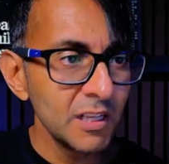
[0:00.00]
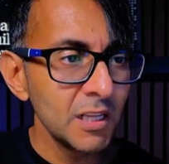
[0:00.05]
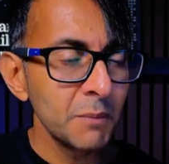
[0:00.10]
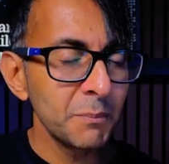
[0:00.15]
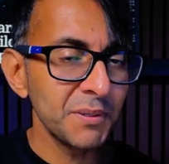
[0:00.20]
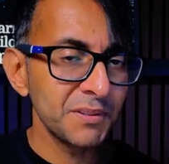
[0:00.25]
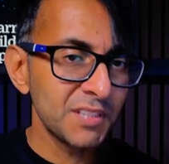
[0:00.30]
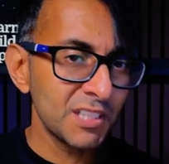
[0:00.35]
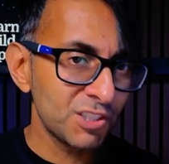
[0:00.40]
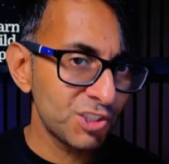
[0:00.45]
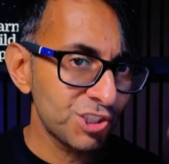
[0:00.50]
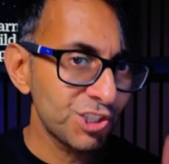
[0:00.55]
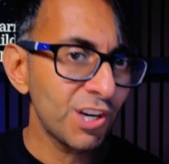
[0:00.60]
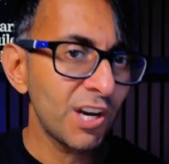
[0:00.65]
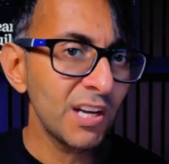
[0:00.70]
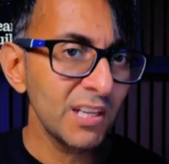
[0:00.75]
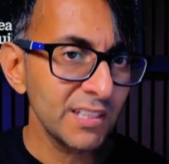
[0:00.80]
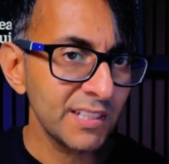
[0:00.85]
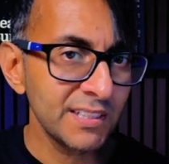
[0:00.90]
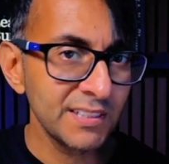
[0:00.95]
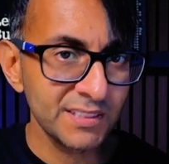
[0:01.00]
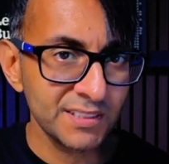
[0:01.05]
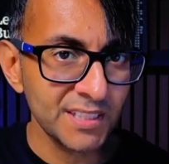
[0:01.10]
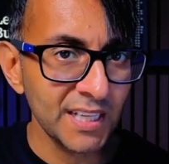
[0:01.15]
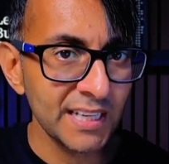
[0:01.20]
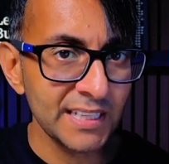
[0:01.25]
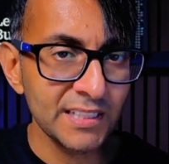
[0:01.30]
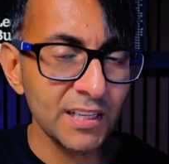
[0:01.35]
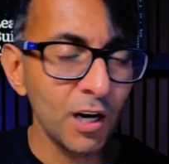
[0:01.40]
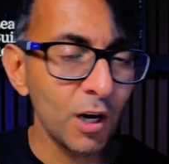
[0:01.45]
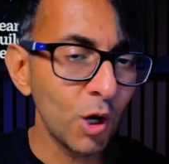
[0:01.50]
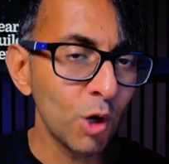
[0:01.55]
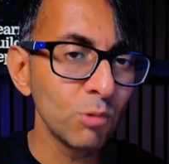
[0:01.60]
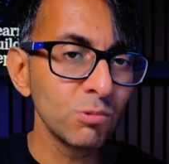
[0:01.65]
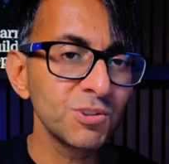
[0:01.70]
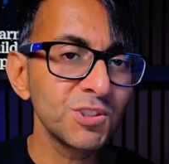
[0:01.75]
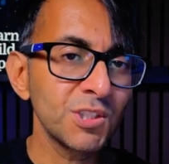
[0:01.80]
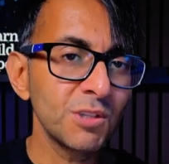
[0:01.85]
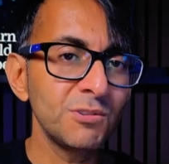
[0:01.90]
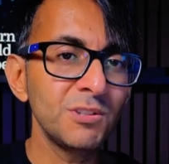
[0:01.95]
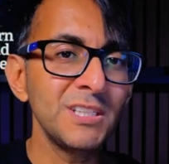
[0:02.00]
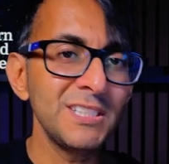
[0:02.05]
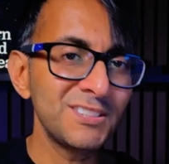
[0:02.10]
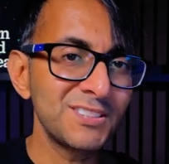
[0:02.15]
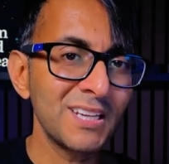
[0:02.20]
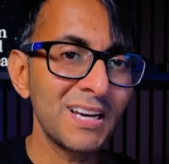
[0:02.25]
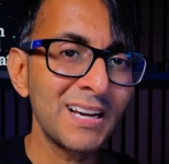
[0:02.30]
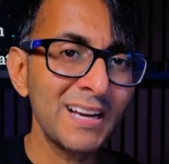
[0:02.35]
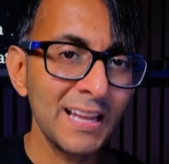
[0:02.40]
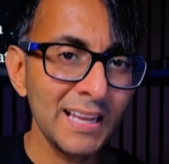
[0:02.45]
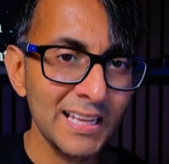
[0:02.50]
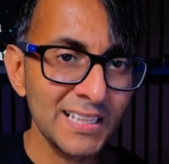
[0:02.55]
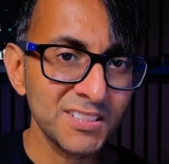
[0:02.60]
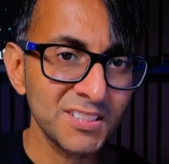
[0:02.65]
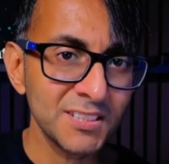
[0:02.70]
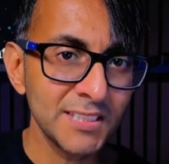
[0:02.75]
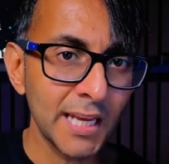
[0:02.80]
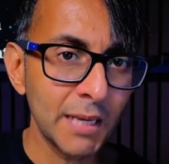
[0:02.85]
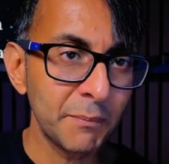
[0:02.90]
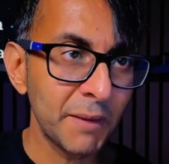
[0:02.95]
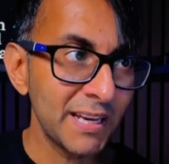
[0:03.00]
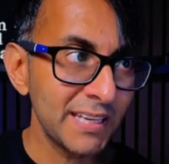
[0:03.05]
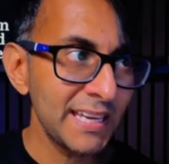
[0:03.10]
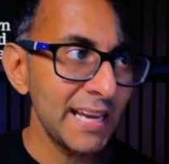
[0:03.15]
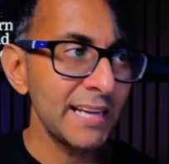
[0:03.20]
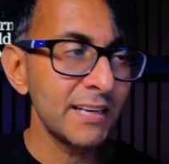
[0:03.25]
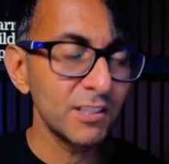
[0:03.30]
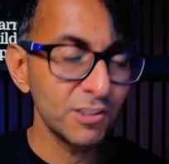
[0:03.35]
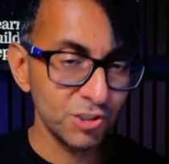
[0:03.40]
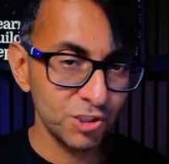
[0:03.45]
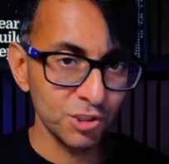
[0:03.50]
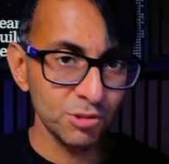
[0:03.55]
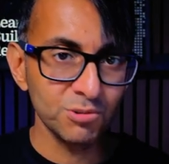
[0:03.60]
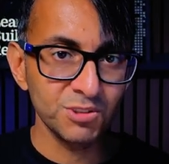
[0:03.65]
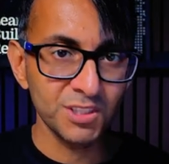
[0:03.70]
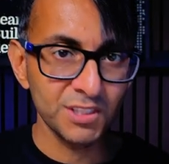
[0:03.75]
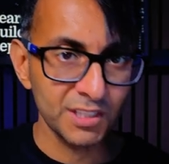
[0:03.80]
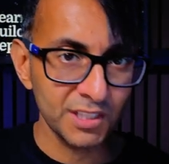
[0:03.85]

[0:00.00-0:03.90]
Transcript: But the child container also needs a class name, again, due to the